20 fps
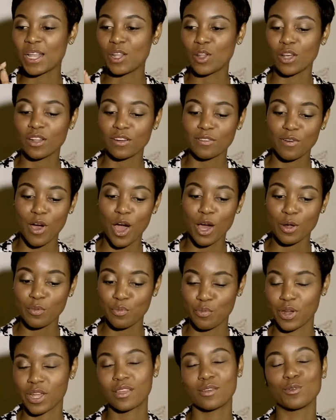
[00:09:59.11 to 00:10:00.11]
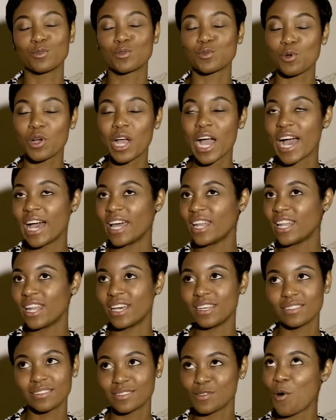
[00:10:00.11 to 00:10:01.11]
a lot of heartbreak,
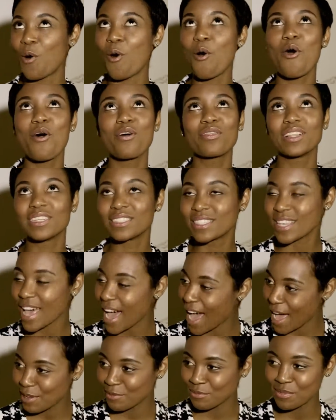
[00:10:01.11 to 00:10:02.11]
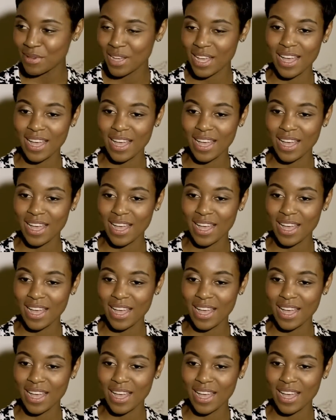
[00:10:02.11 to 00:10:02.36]
uzokala all the time.